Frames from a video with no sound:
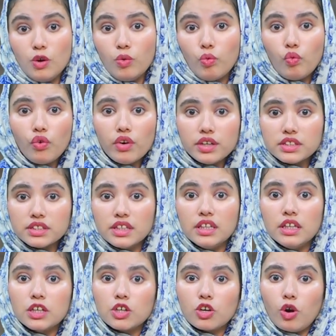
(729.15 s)
what
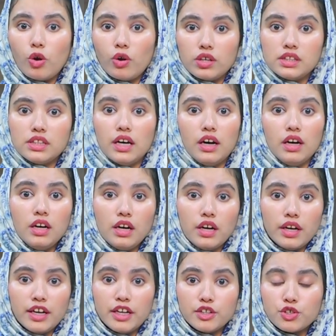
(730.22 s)
he called the
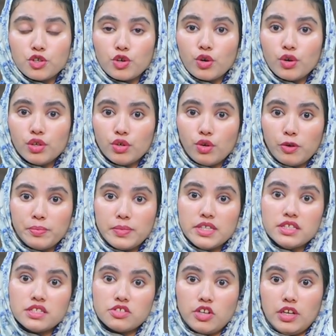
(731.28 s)
heteronomous
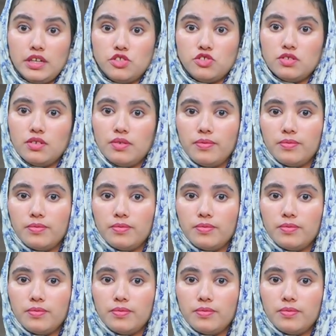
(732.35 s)
stage.